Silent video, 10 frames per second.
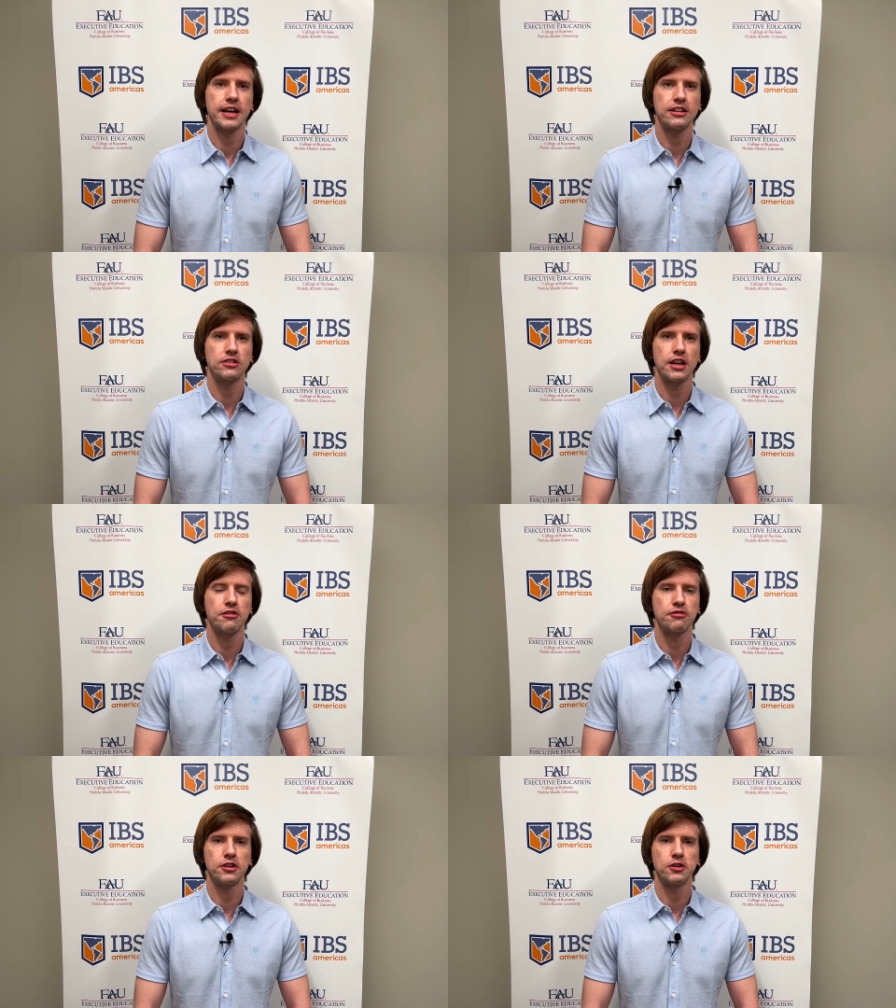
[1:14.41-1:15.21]
at
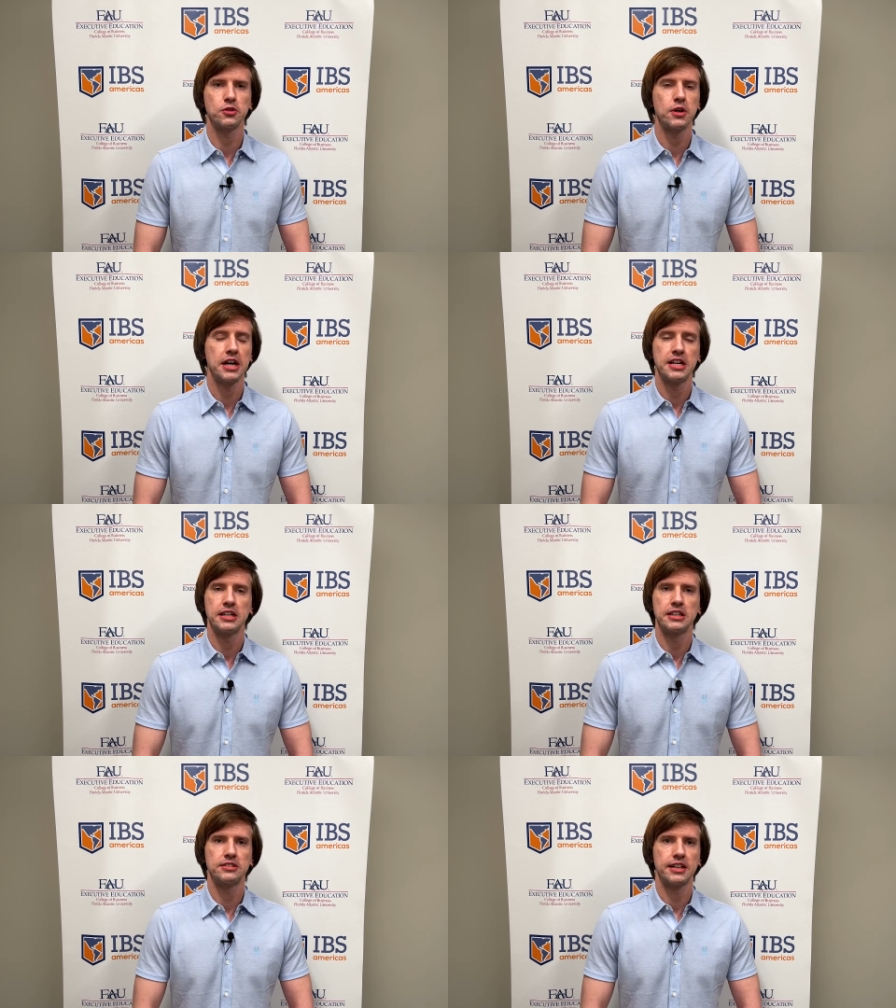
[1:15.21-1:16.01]
F A U
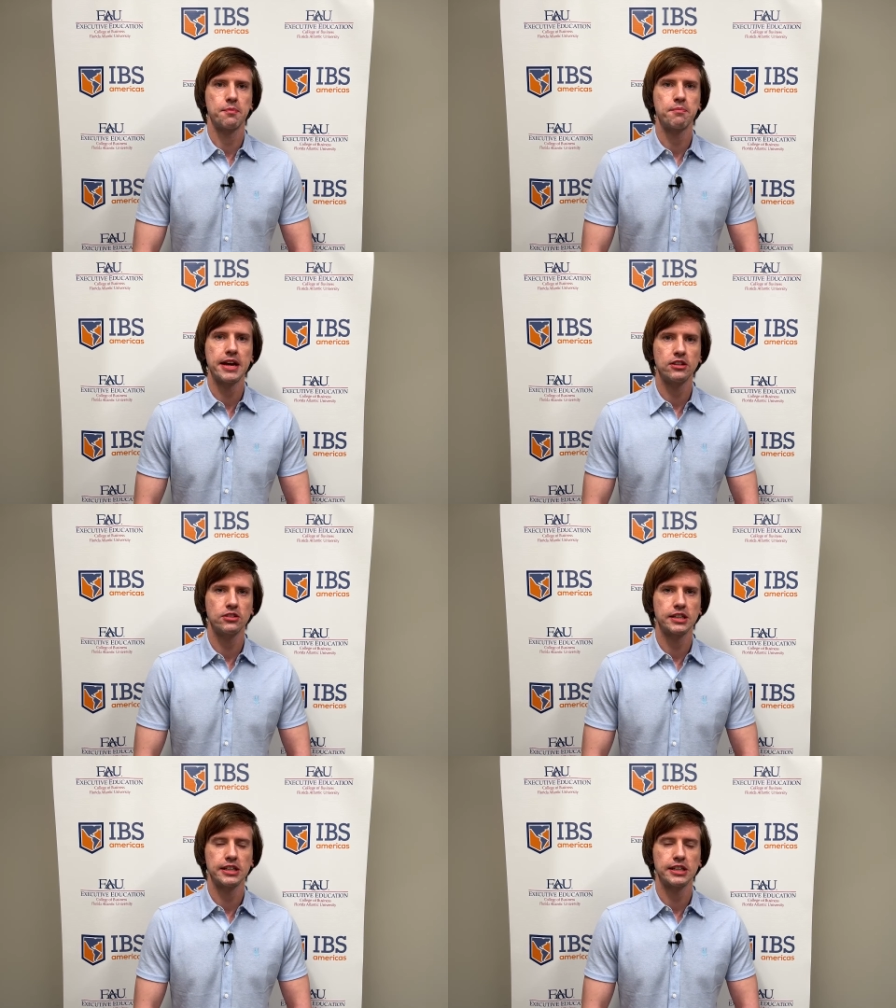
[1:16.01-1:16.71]
is an amazing